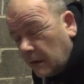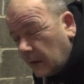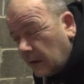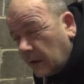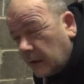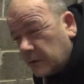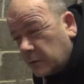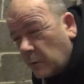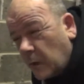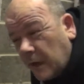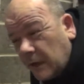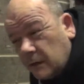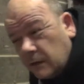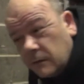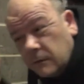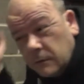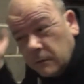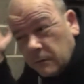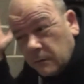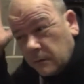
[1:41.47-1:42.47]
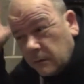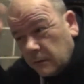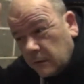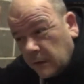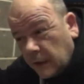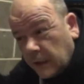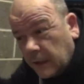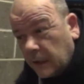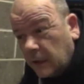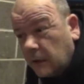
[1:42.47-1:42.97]
as well,
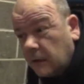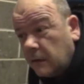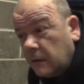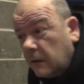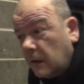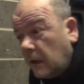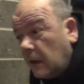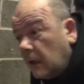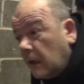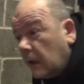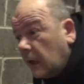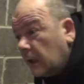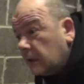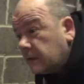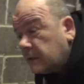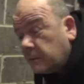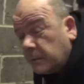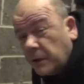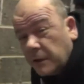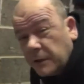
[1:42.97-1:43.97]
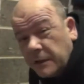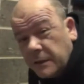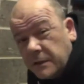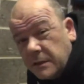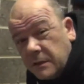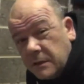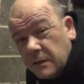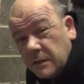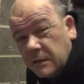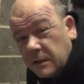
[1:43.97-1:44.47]
you know, and to be
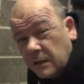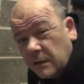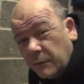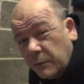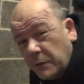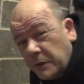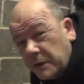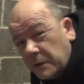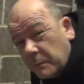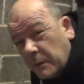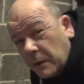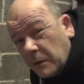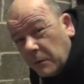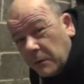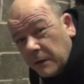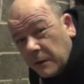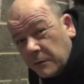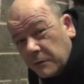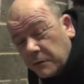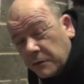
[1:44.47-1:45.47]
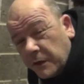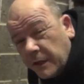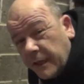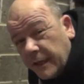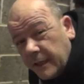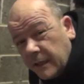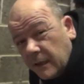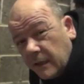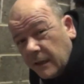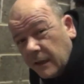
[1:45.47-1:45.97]
honest, there's enough wind about without
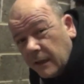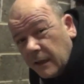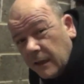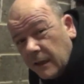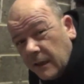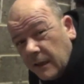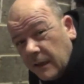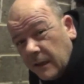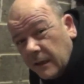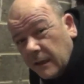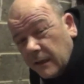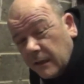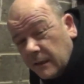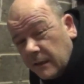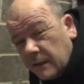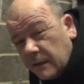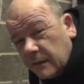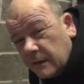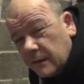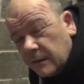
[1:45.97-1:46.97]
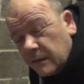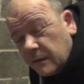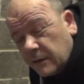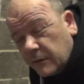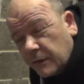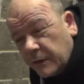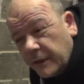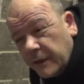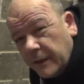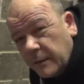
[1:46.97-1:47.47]
creating
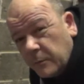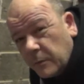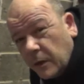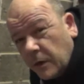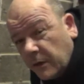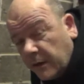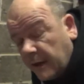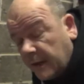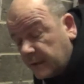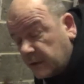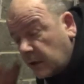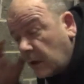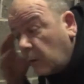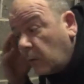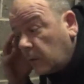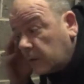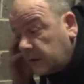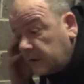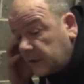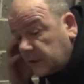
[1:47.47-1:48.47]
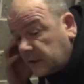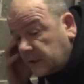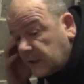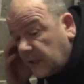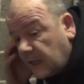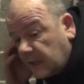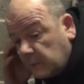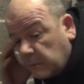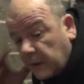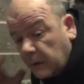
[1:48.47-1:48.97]
all there. So I wanted a
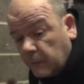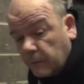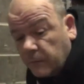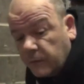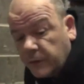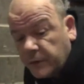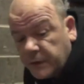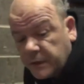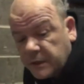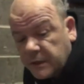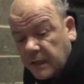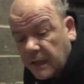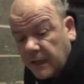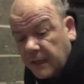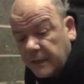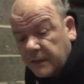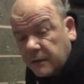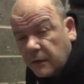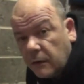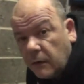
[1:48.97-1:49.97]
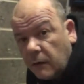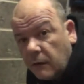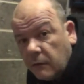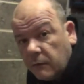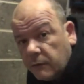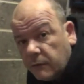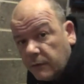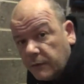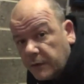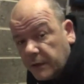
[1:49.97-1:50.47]
side mount for the side
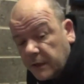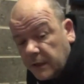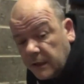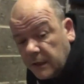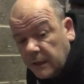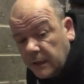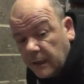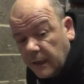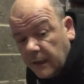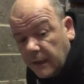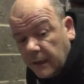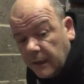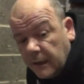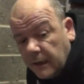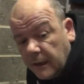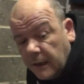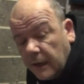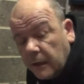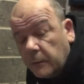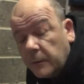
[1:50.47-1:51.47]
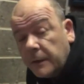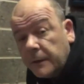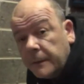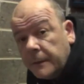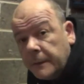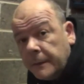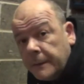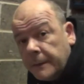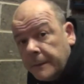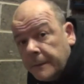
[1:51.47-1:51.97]
of the helmet.
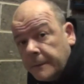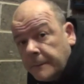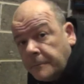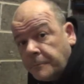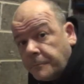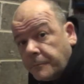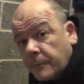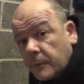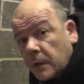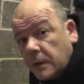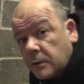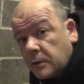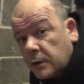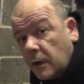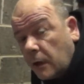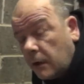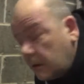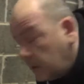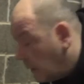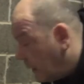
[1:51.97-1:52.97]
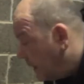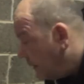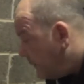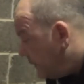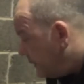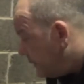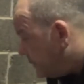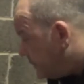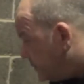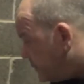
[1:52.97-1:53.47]
So I
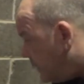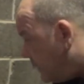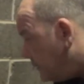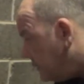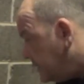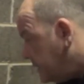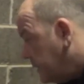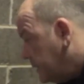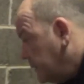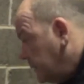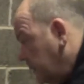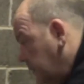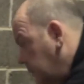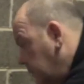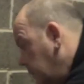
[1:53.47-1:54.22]
went onto Amazon